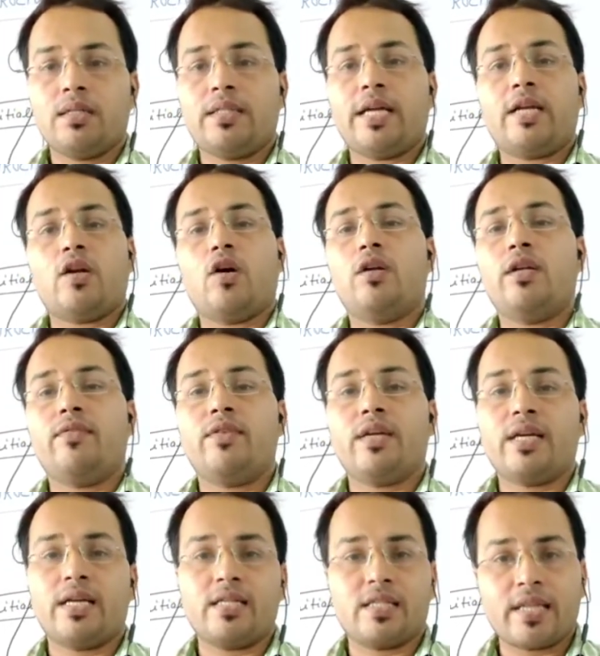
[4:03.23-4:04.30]
then only we
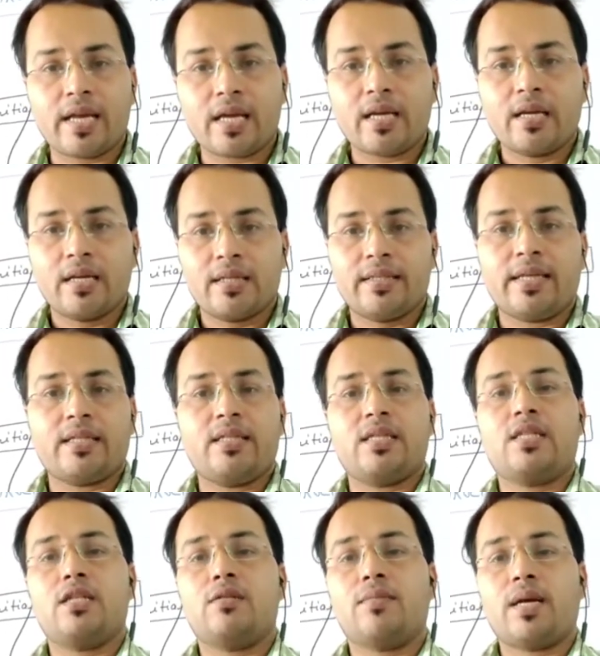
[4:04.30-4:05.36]
can say that
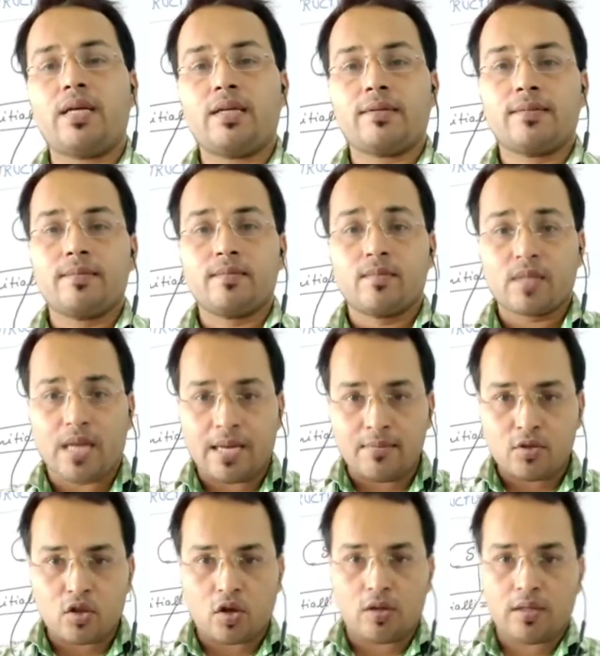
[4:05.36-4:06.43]
this is my
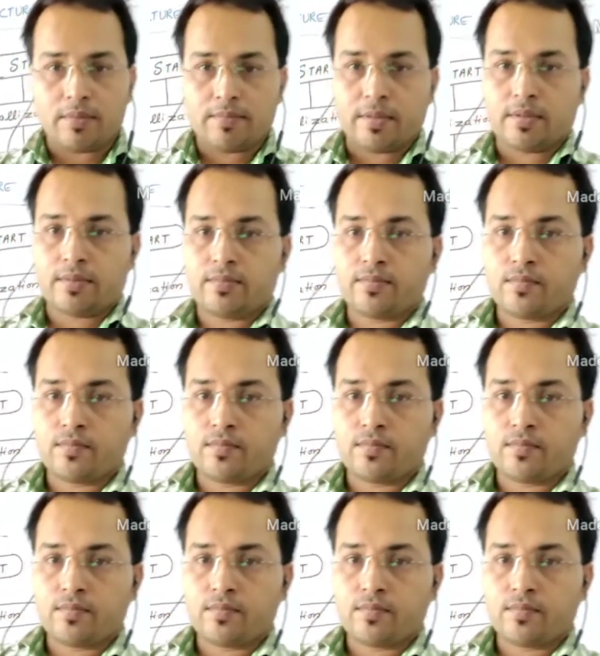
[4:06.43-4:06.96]
Armstrong number.